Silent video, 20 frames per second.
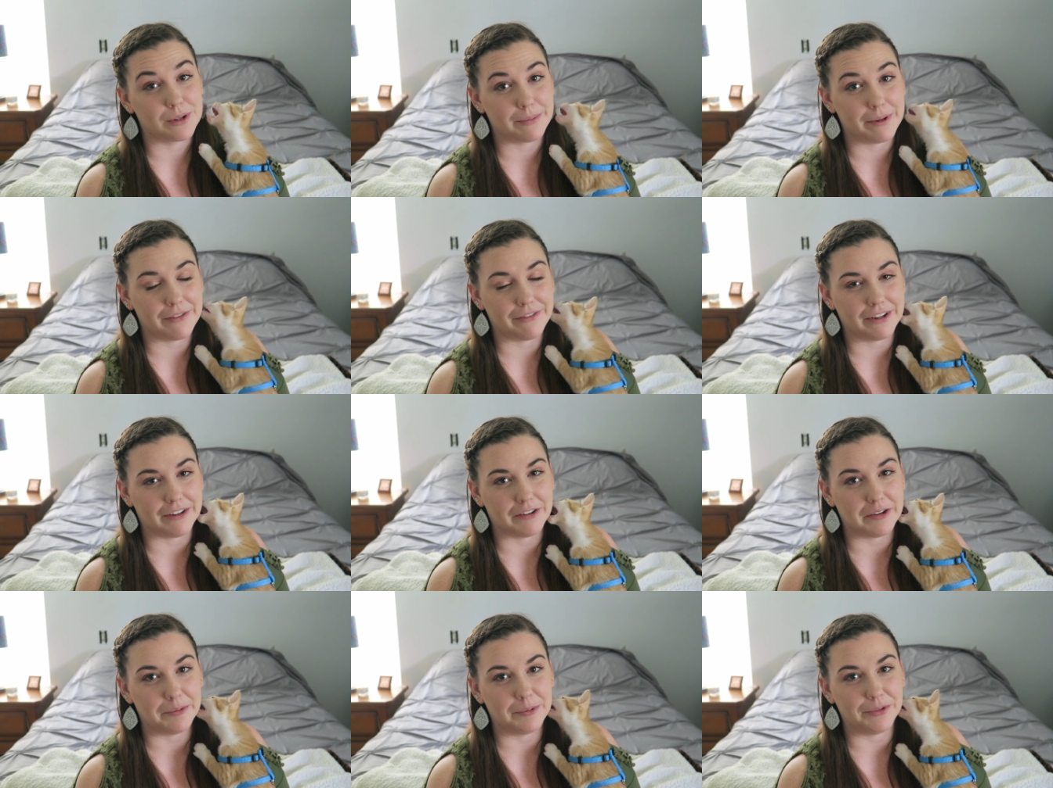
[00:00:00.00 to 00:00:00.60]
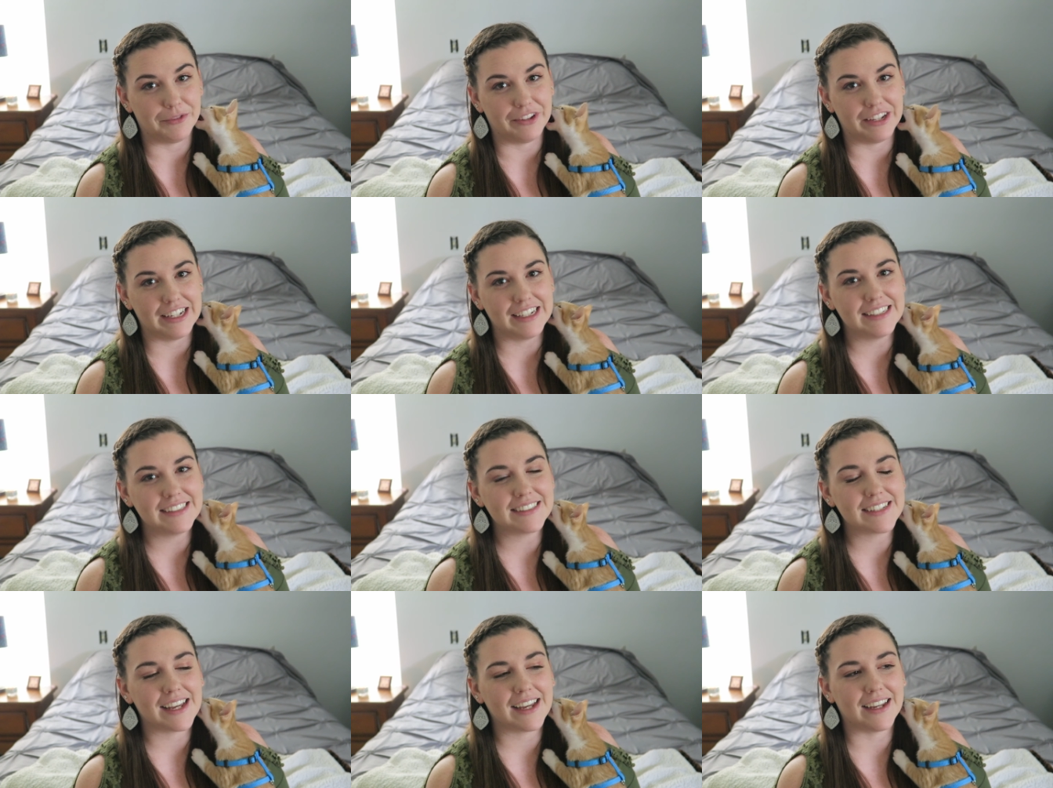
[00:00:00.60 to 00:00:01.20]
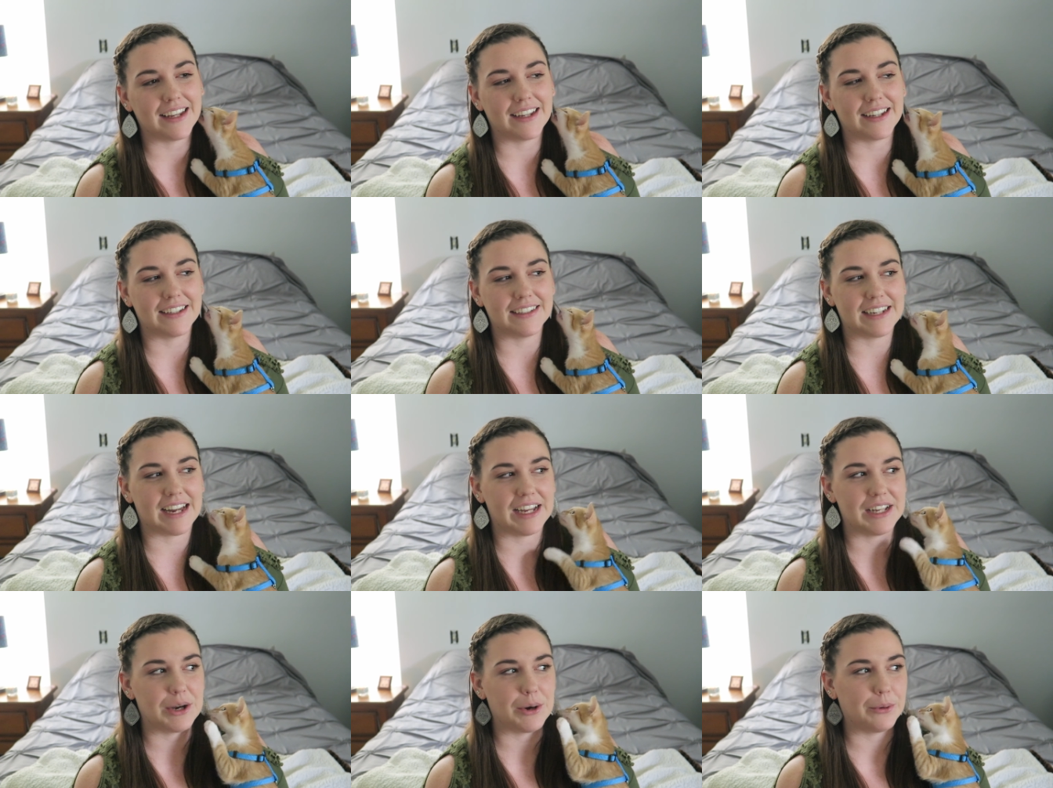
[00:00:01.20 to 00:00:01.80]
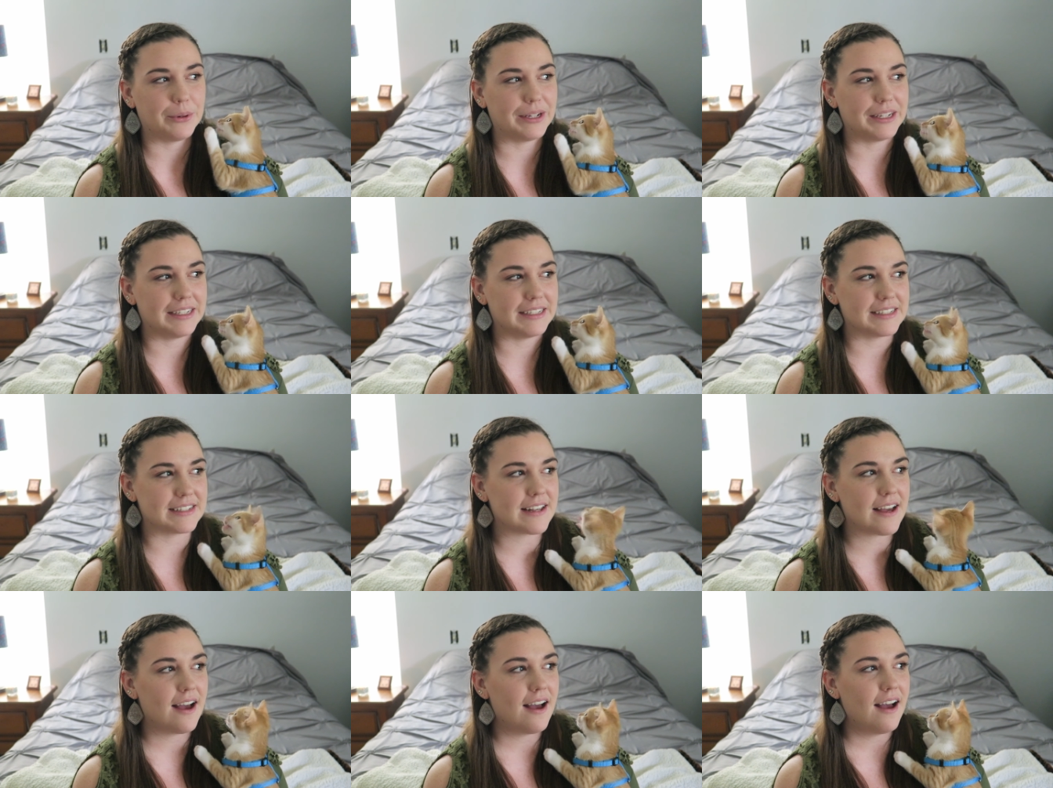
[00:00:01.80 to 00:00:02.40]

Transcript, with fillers: of my favorite movies and I always